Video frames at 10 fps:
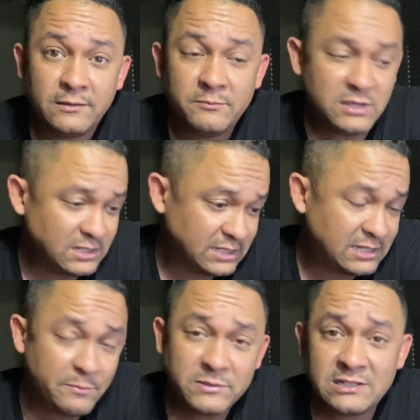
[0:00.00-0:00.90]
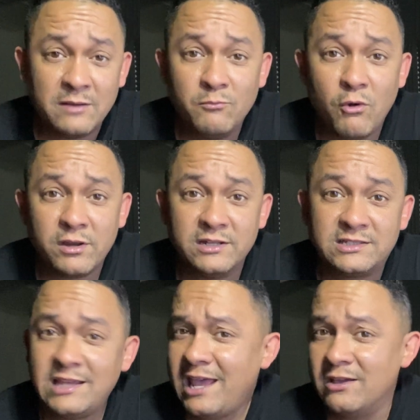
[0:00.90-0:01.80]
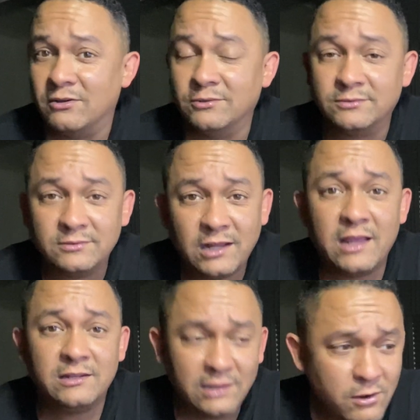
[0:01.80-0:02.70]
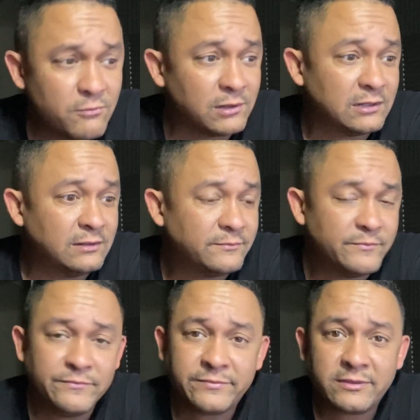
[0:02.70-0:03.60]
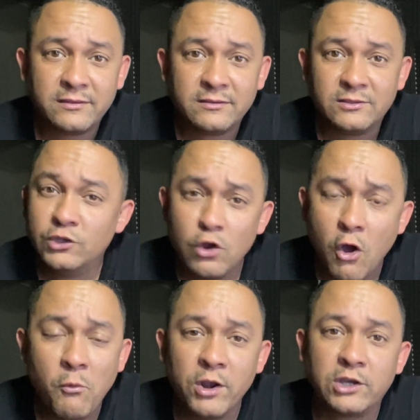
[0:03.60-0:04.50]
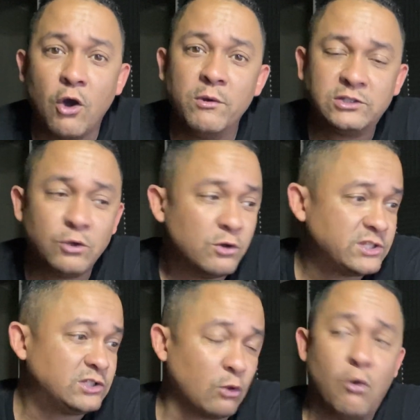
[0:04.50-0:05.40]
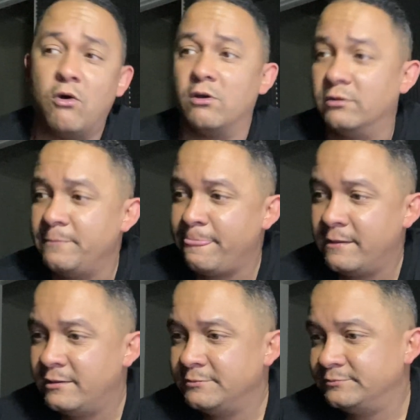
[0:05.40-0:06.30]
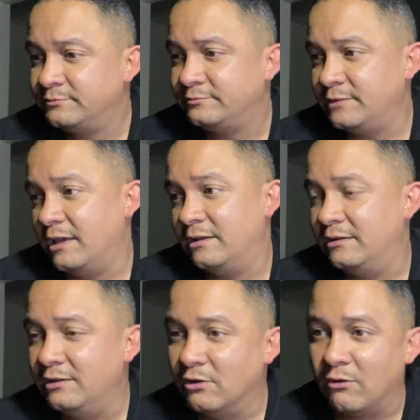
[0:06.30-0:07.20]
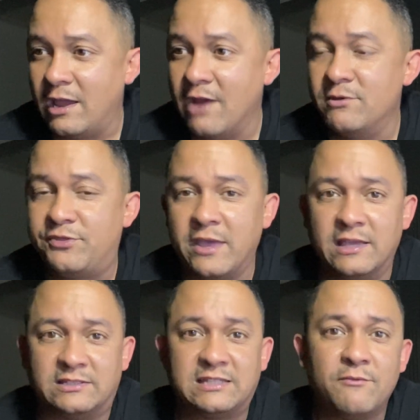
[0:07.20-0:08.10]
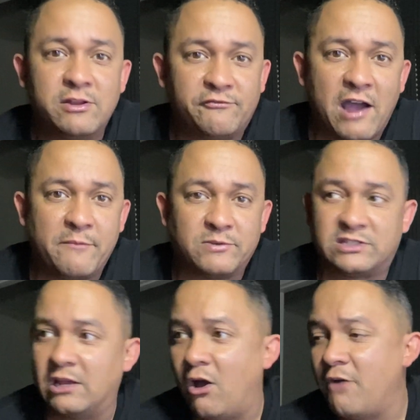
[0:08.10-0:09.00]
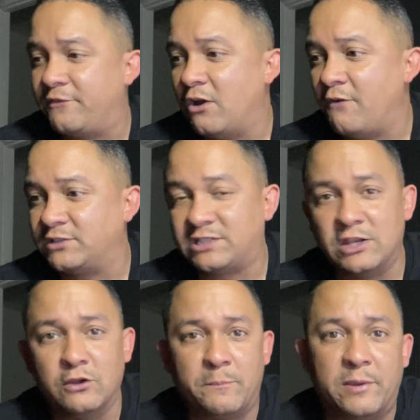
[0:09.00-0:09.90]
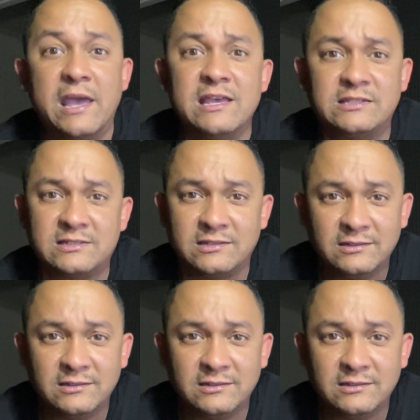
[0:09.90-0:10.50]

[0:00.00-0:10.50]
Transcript: Because the dip is nothing more than a sale. Like literally. You don't want to go into a store and, you know, everything is 75% off and all of a sudden you're pissed.